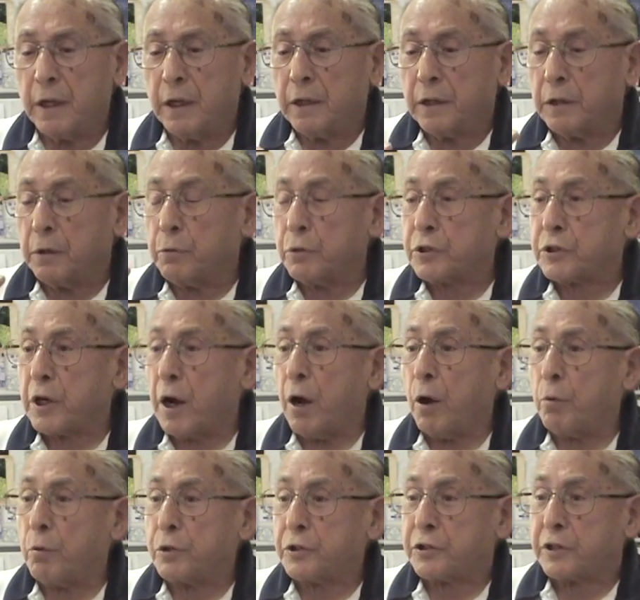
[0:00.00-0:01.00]
there was
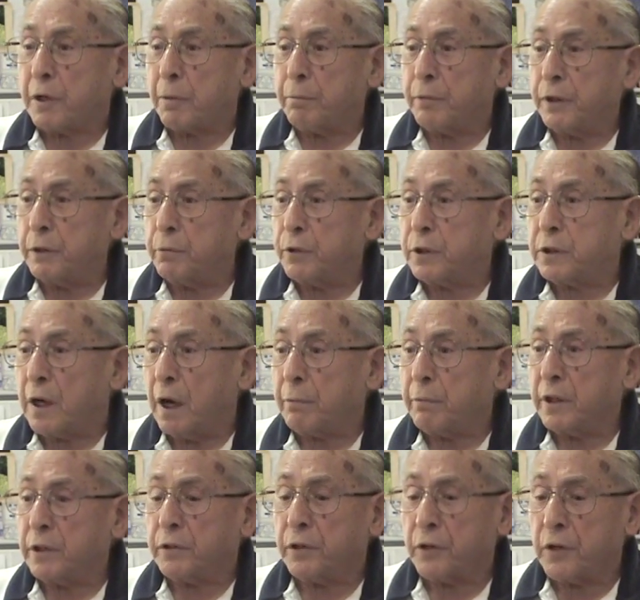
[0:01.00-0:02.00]
always somebody would come
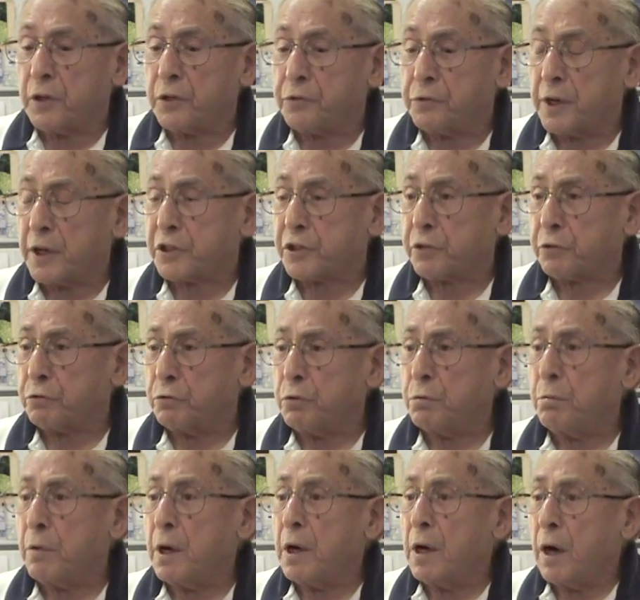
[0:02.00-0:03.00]
into the dressing
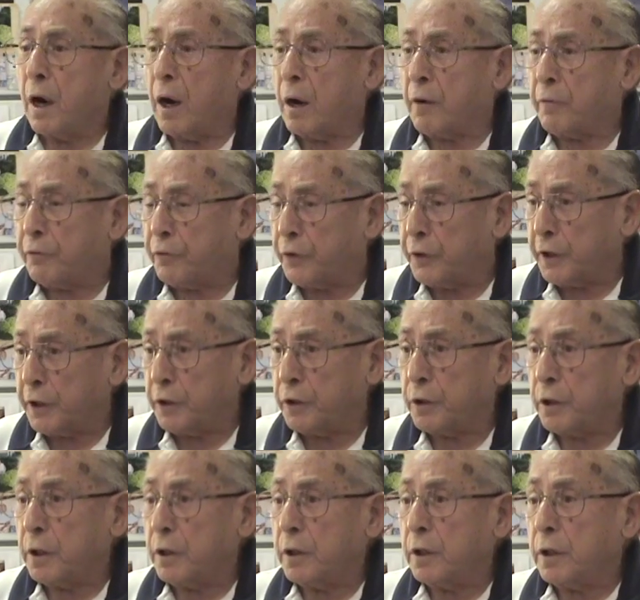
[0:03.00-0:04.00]
room offering,
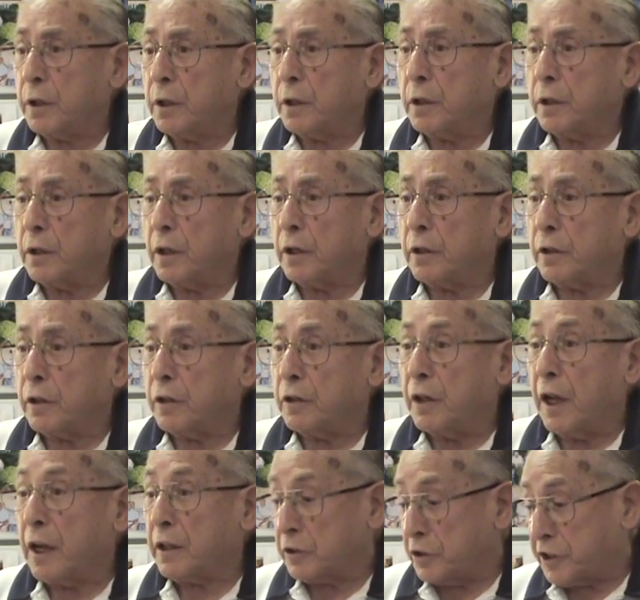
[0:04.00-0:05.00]

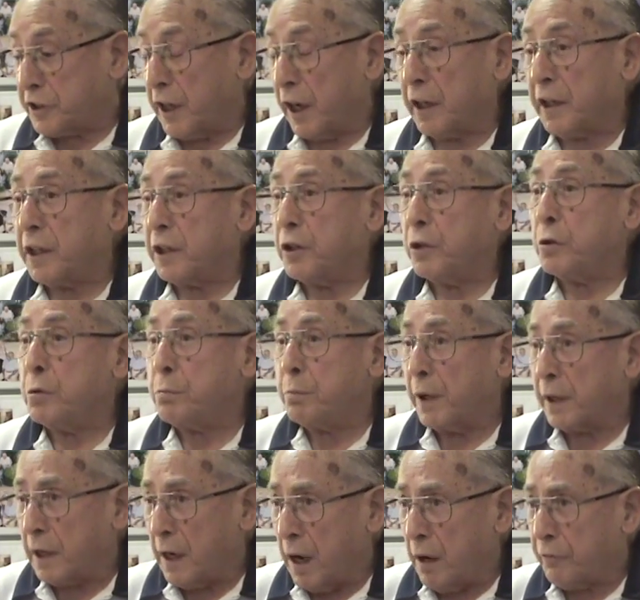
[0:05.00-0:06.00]
not selling you,
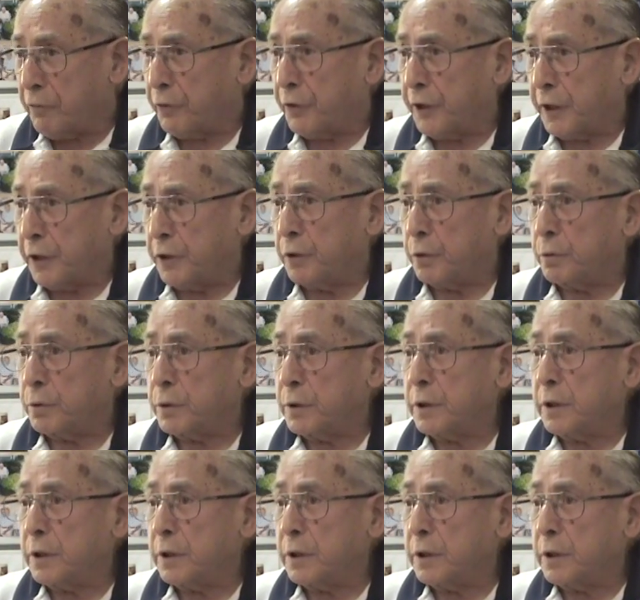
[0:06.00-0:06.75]
but offering you